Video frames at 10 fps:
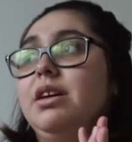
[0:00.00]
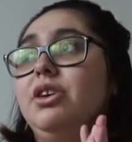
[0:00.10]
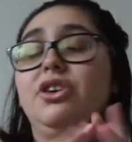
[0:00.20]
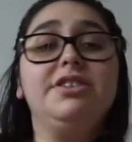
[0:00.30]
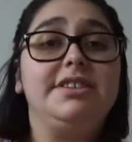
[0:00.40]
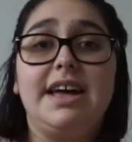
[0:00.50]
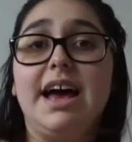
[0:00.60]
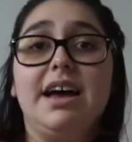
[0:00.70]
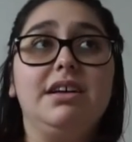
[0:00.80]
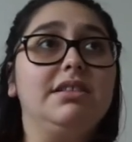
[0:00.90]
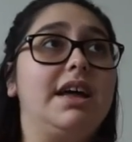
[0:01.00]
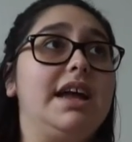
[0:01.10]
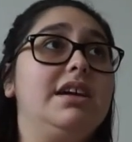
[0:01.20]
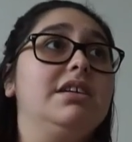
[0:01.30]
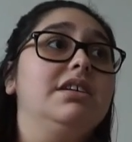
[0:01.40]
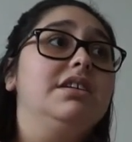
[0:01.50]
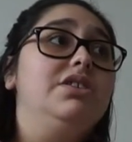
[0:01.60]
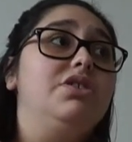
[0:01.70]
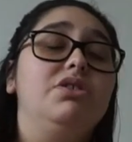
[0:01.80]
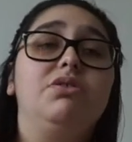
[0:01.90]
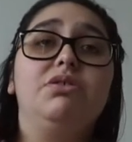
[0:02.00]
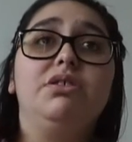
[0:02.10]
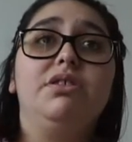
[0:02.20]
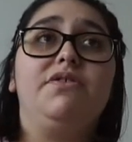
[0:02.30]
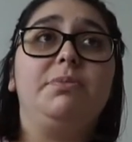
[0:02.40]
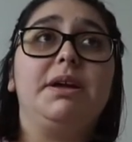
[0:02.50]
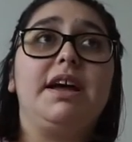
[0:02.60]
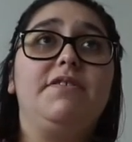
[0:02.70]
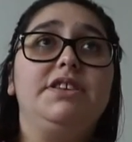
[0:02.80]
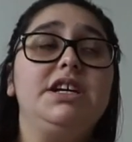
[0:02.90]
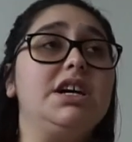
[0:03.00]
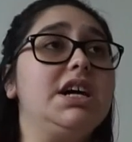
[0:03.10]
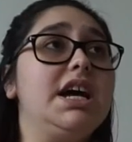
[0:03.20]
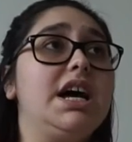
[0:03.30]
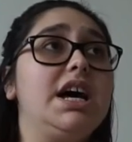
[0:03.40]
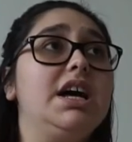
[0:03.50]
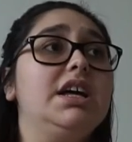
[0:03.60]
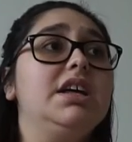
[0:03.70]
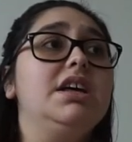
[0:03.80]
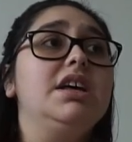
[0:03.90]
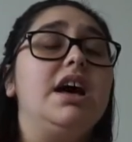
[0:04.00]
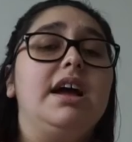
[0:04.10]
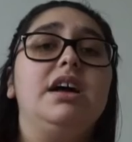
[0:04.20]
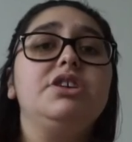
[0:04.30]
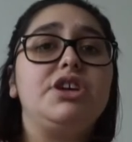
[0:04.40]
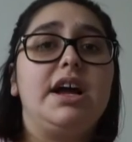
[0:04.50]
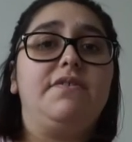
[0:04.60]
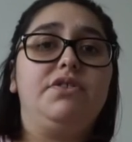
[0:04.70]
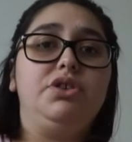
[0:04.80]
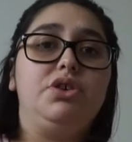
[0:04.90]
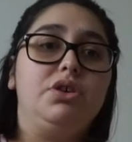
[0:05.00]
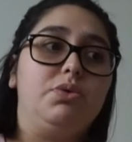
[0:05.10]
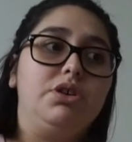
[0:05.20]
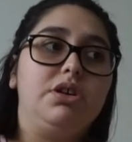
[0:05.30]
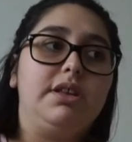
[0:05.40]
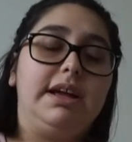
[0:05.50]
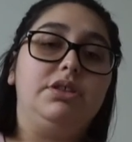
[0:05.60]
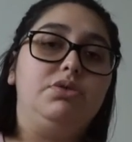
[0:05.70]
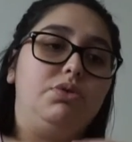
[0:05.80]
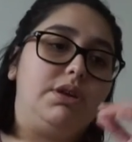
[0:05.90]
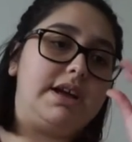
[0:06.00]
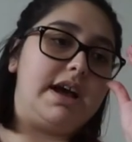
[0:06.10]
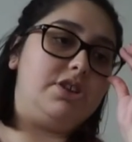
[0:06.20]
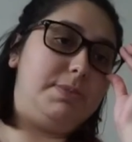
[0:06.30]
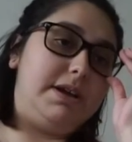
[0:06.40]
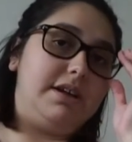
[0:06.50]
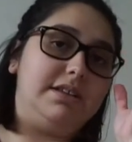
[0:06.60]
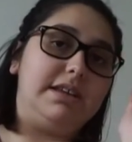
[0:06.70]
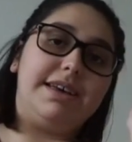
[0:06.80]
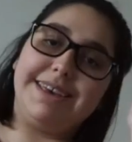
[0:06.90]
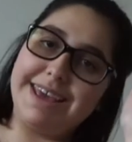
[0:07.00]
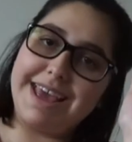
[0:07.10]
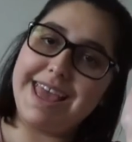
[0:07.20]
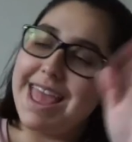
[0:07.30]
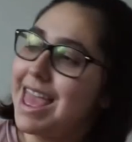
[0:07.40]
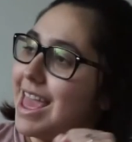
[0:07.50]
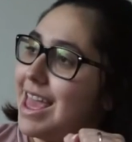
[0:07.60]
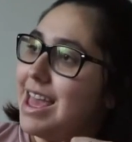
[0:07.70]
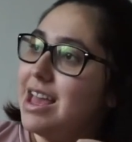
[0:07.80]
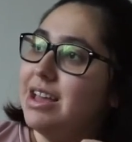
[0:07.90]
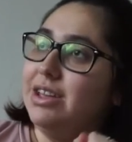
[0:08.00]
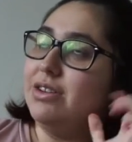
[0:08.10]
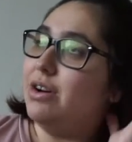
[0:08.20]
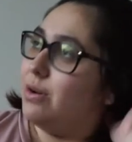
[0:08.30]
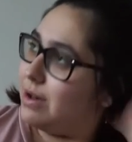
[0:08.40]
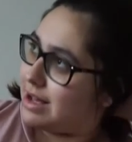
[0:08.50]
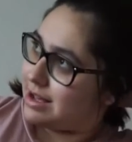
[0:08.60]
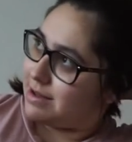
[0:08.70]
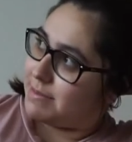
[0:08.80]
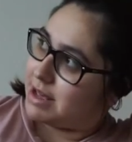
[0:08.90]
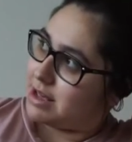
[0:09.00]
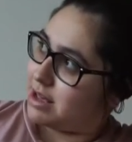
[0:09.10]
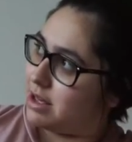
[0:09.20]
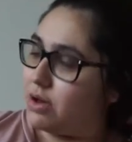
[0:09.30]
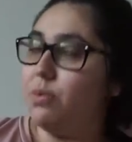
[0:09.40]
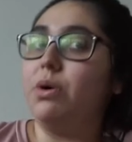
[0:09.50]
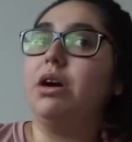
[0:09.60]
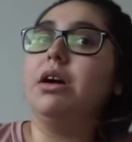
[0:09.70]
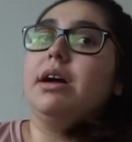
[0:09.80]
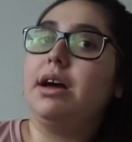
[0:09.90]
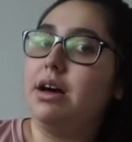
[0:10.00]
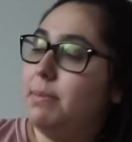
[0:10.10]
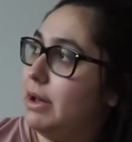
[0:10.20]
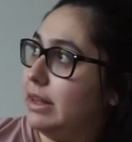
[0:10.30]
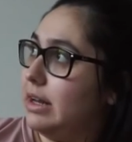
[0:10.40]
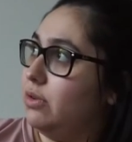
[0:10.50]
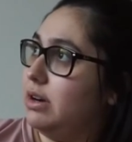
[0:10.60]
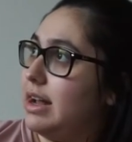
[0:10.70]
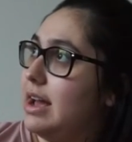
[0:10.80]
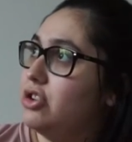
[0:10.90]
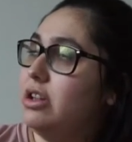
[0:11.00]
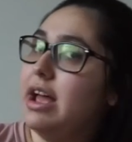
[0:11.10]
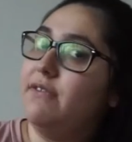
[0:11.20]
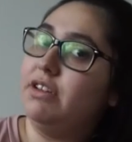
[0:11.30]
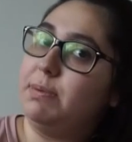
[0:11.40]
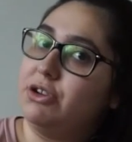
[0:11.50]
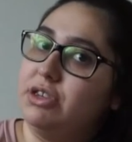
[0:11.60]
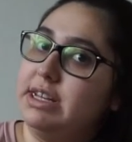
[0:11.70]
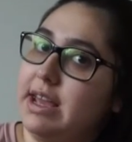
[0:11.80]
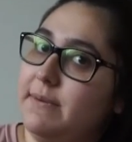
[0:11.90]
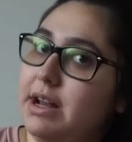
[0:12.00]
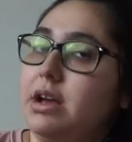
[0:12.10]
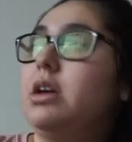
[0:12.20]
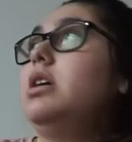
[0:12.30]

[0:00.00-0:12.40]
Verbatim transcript: you're set. Like, you could order from the cafeteria. I gotta check if you could order, like, through DoorDash because, you know, um, we're about that DoorDash life, especially David.